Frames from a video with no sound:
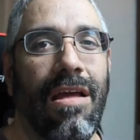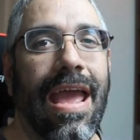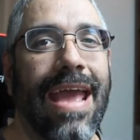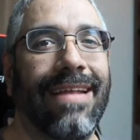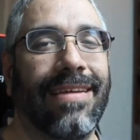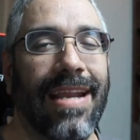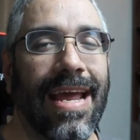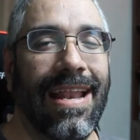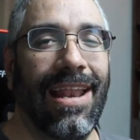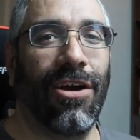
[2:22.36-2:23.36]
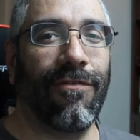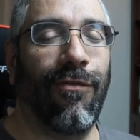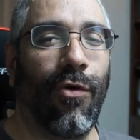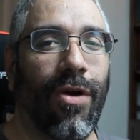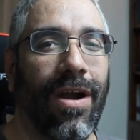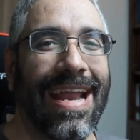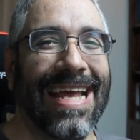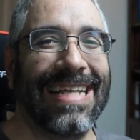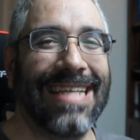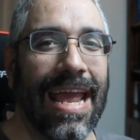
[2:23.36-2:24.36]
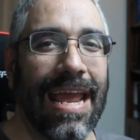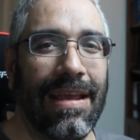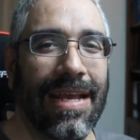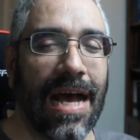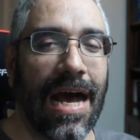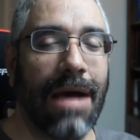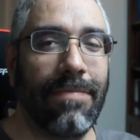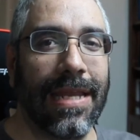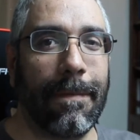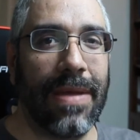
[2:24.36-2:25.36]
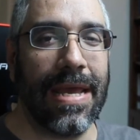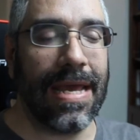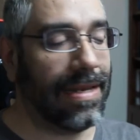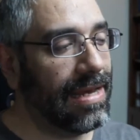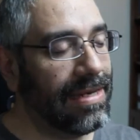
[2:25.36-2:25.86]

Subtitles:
it's going to look for is a comment pinned.